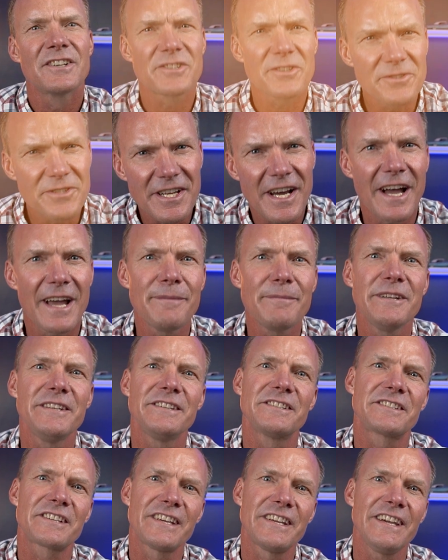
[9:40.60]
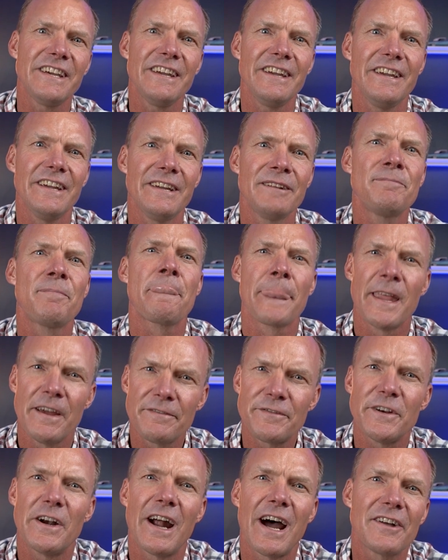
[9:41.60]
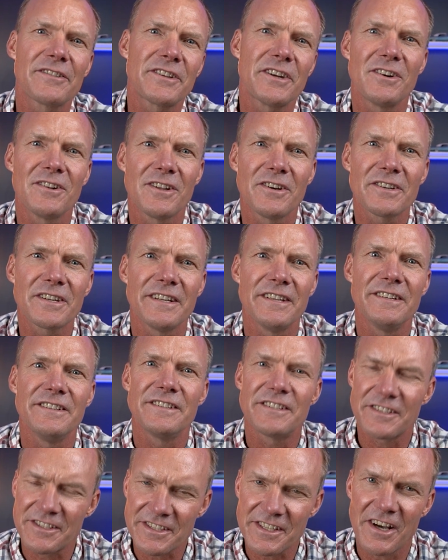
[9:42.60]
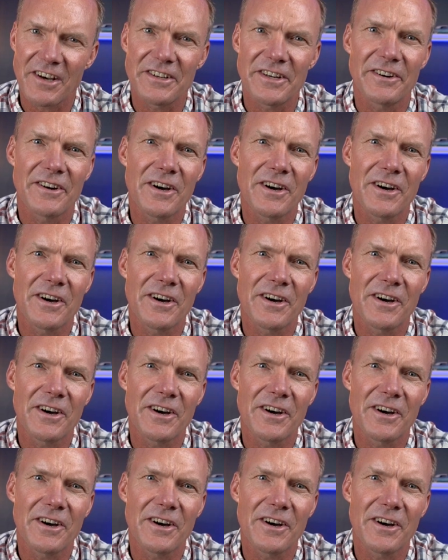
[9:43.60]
so timing is key if you're out there looking to sell your